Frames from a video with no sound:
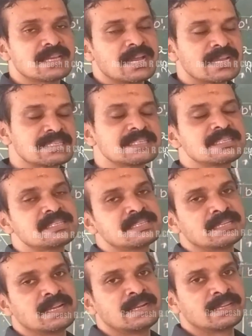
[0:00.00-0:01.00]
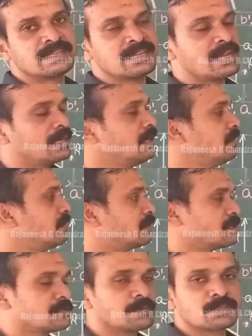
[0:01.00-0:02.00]
axis is inclined with an angle with
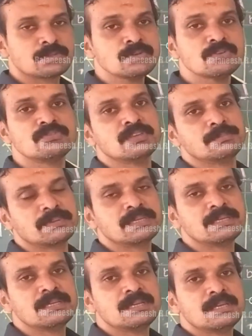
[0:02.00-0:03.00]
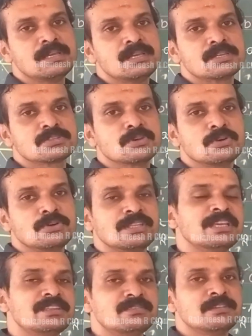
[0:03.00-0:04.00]
respect to p. So
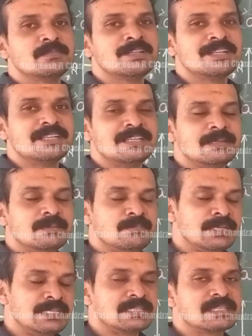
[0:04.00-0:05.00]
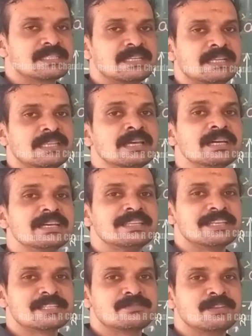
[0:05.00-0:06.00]
that we will be discussing in the
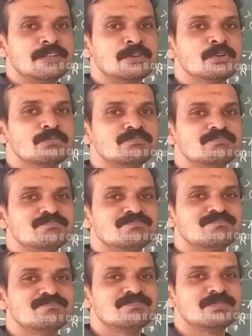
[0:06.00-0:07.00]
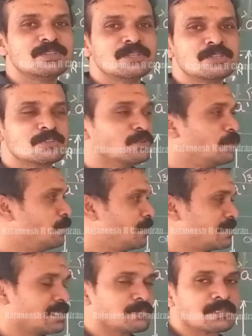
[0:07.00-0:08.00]
next video. So
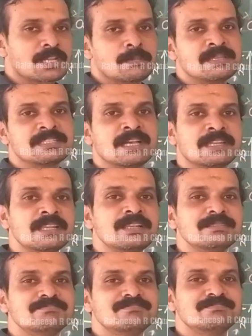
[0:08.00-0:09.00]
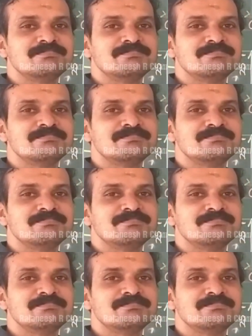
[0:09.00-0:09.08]
please subscribe the channel.